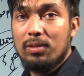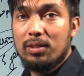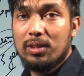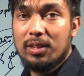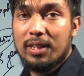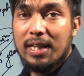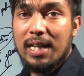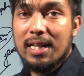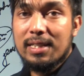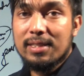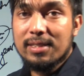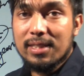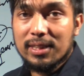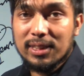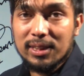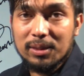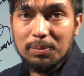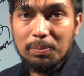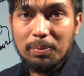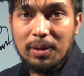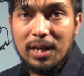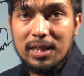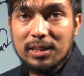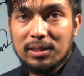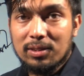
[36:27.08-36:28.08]
transaction
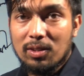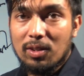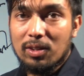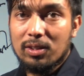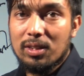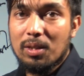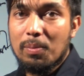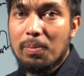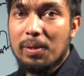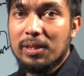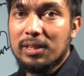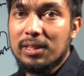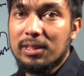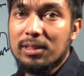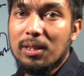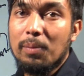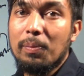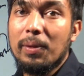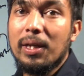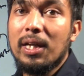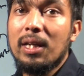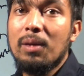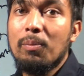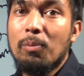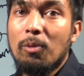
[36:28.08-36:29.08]
price on the basis of
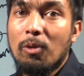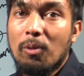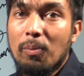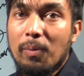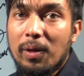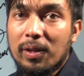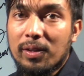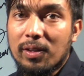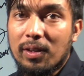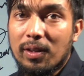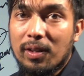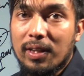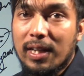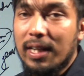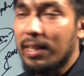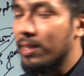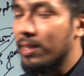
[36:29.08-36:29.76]
input method,